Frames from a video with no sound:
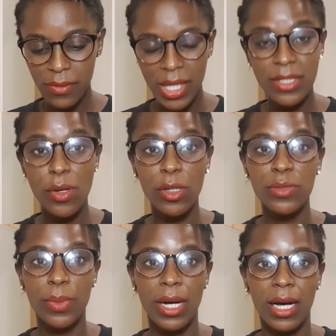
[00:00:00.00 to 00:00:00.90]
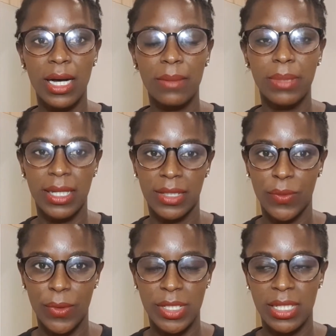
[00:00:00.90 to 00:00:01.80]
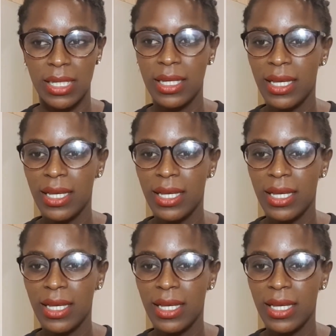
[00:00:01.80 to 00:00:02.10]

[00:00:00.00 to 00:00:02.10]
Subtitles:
It's called Blood and Water.